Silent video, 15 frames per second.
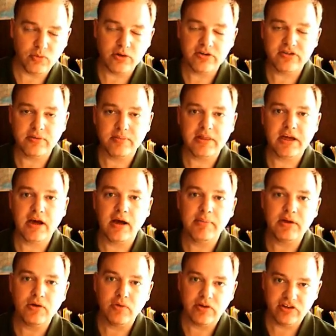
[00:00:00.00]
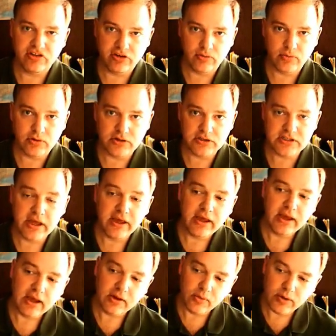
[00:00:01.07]
What are some of the common question words
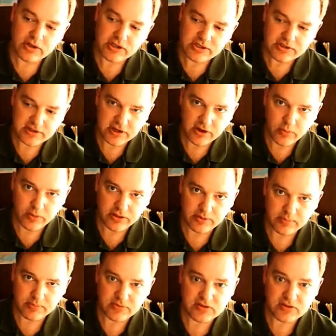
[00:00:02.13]
and questions that go with them?